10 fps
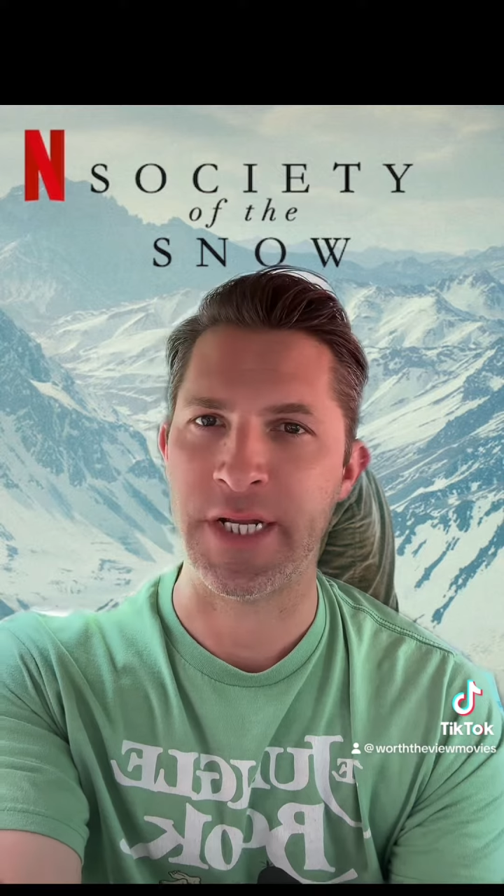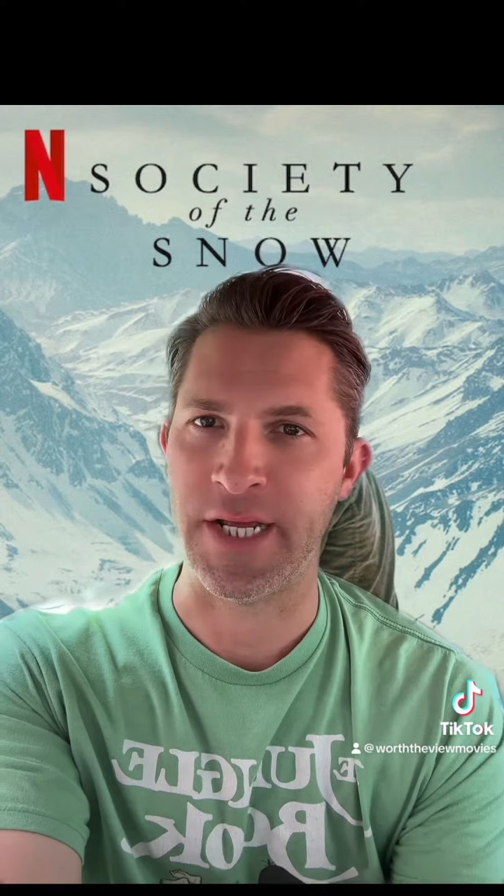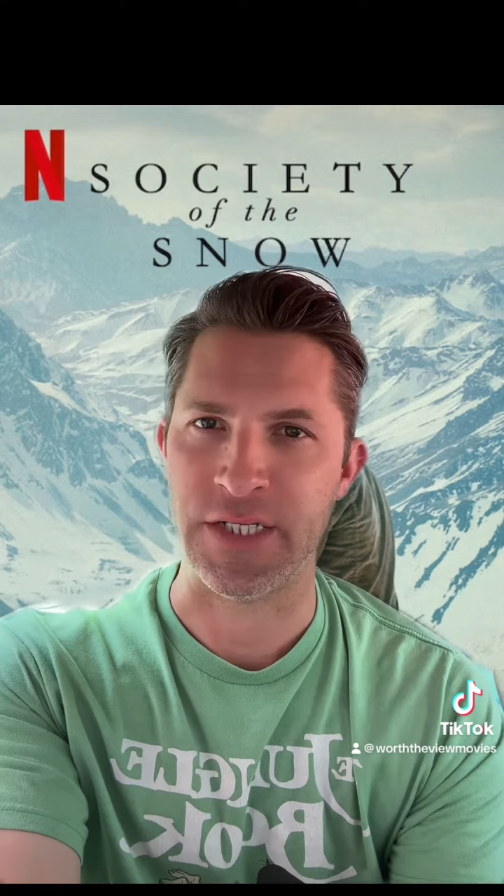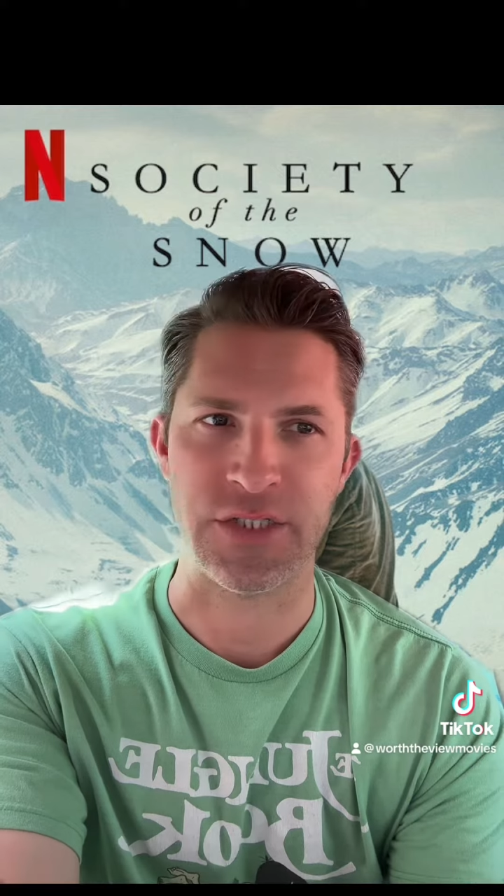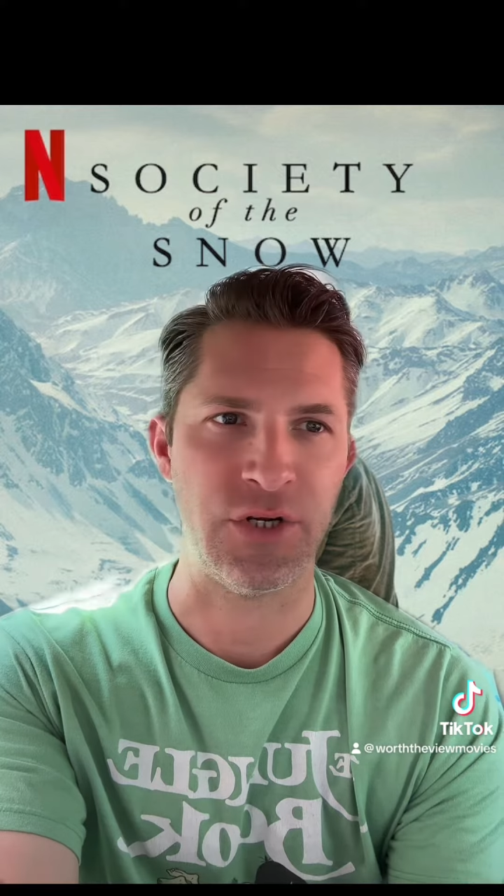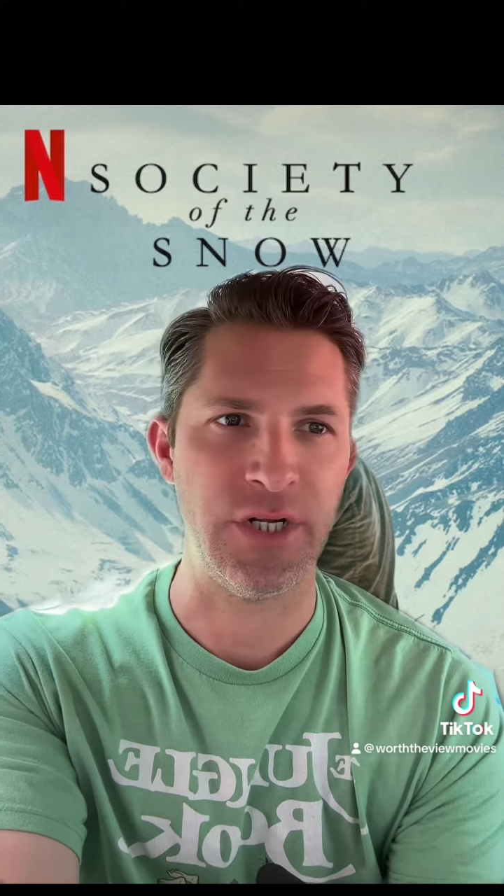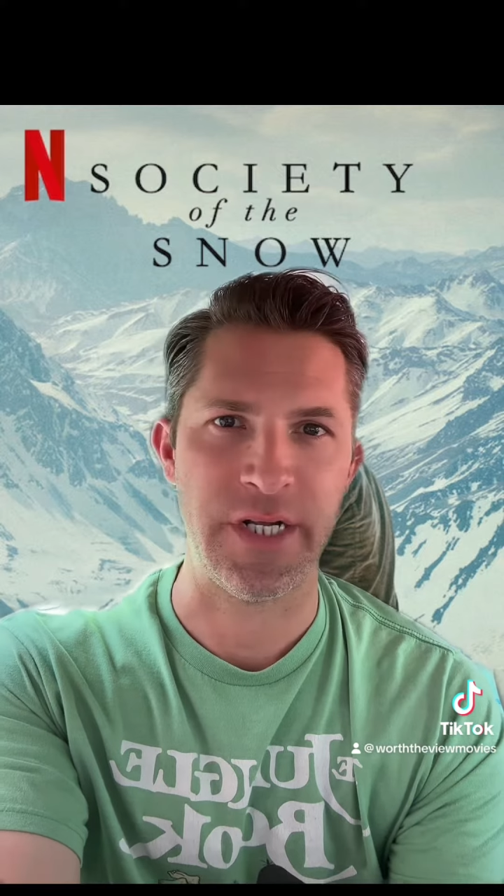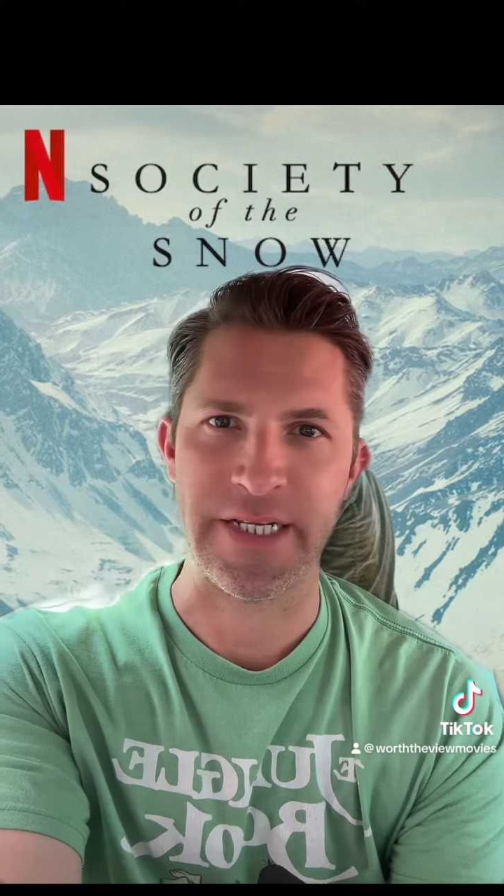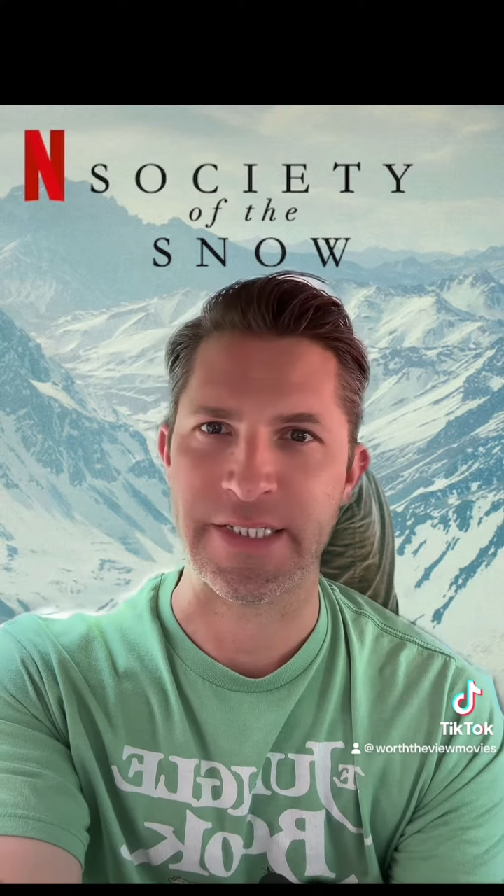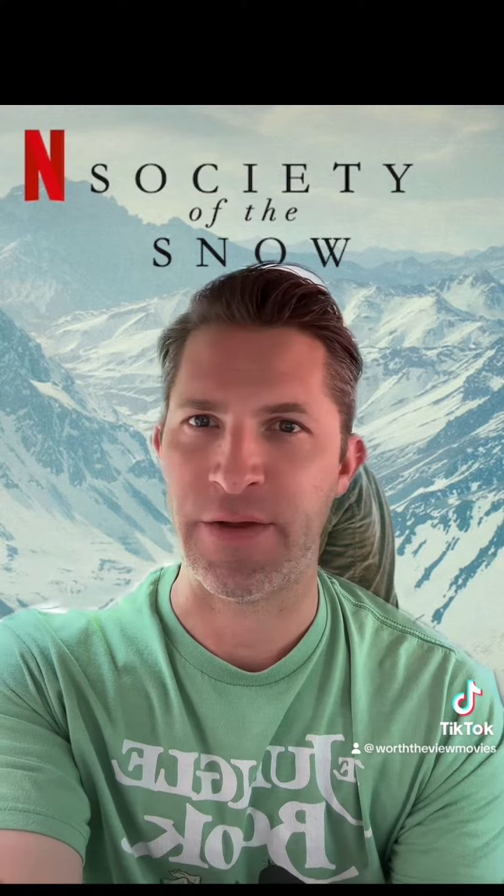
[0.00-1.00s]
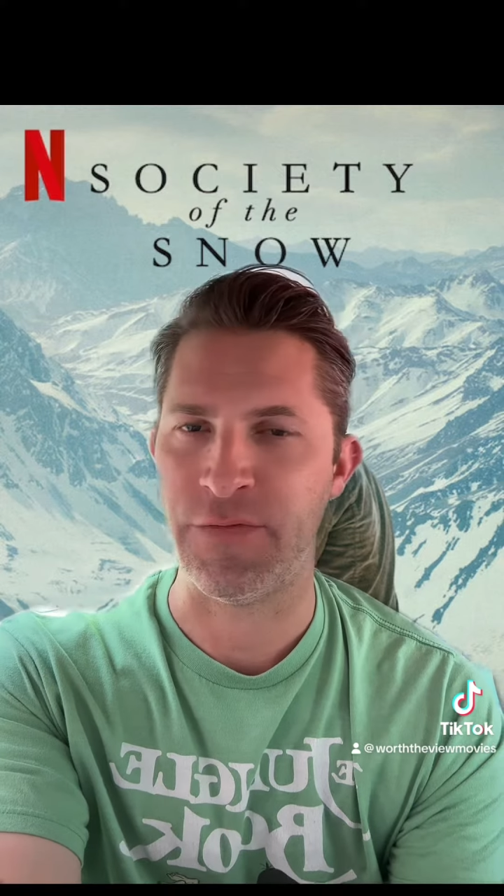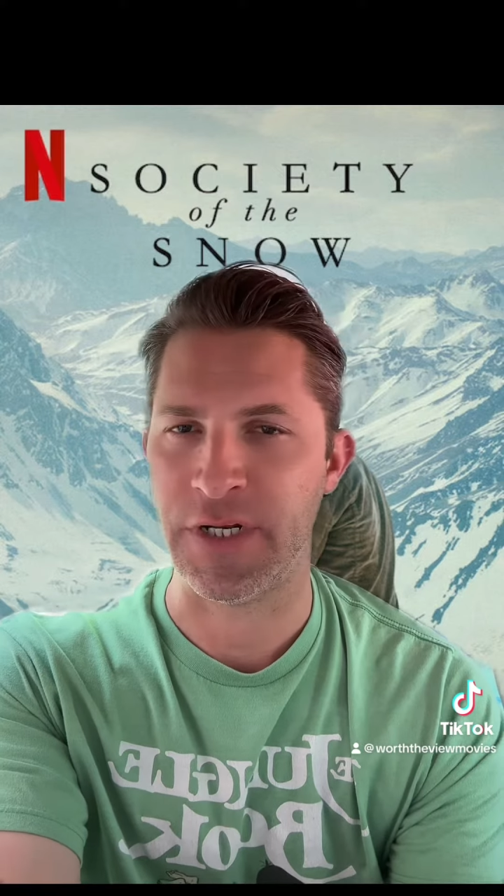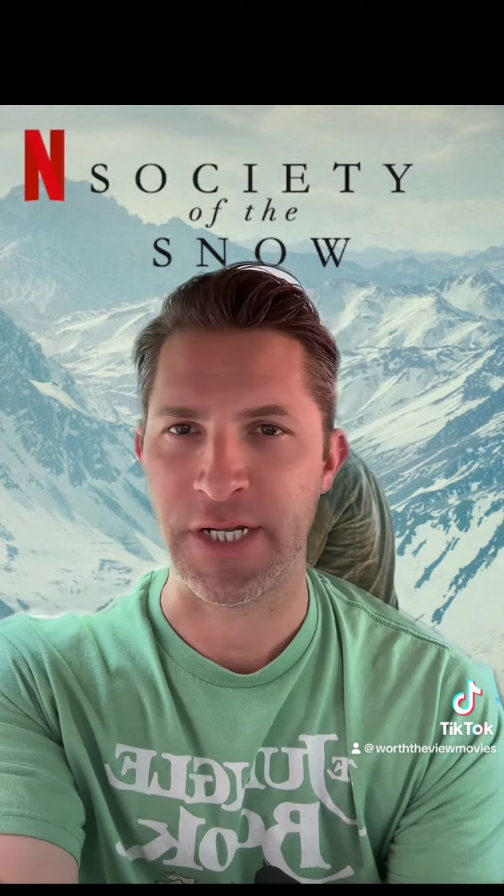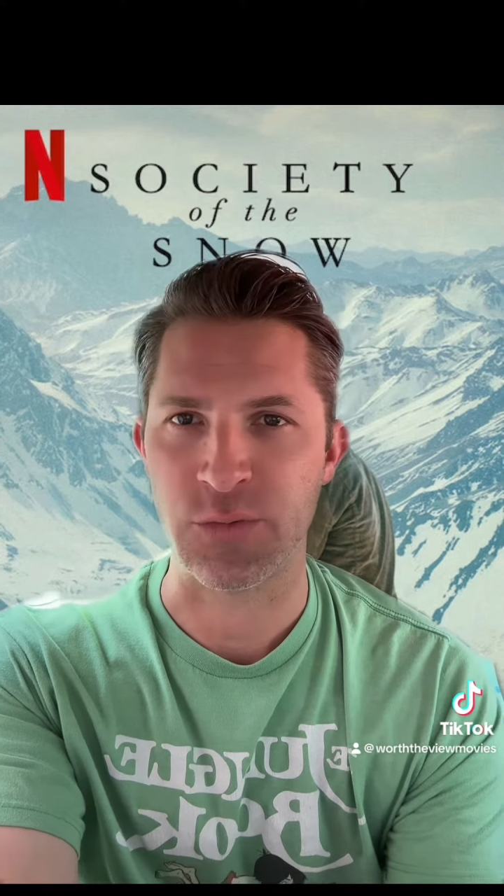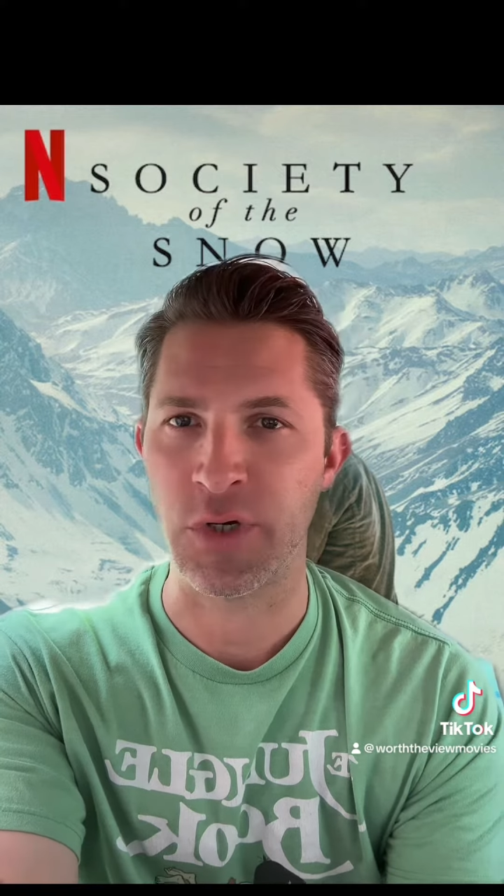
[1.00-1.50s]
days, 30 days, 70
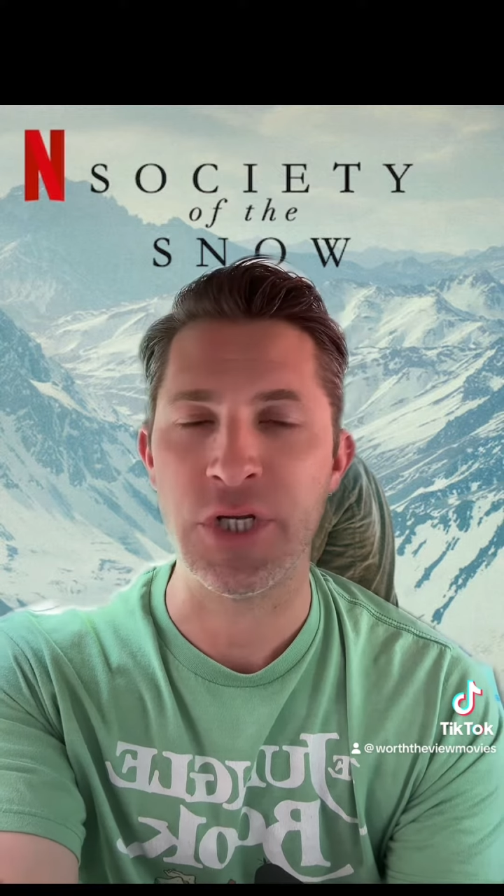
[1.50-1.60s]
days, what do?